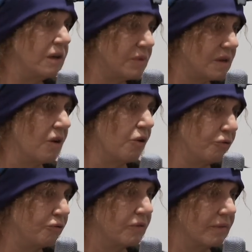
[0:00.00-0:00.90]

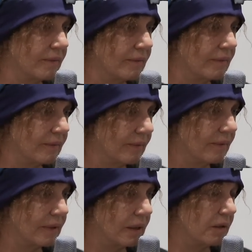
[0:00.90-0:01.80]
himself,
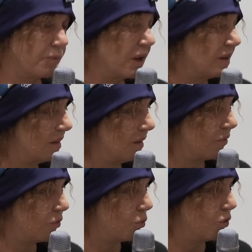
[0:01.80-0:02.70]
but
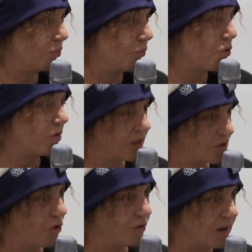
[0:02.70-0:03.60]
the word boring
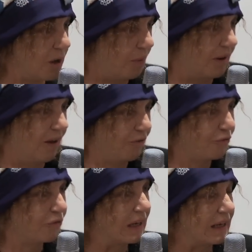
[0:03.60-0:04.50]
is not deep
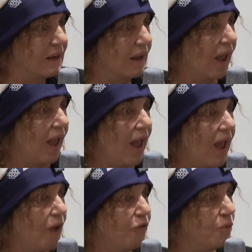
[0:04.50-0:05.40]
enough really,
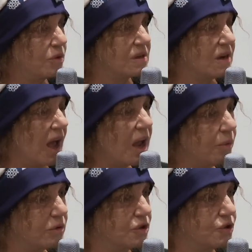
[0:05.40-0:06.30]
if he wasn't
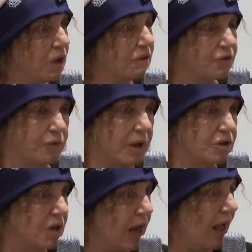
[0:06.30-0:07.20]
able to
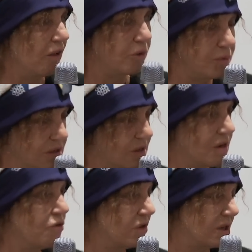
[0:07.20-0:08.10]
transformation, alchemy is
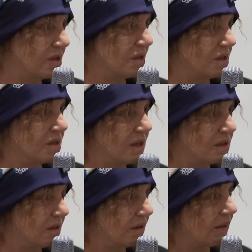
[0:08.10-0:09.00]
serious in the
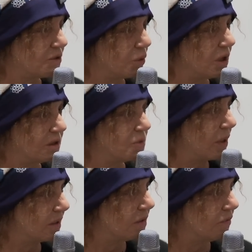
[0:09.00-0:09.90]
sense that that's what he
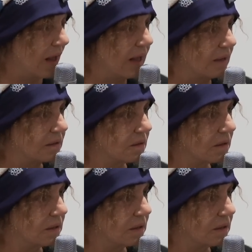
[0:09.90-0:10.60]
expected of art,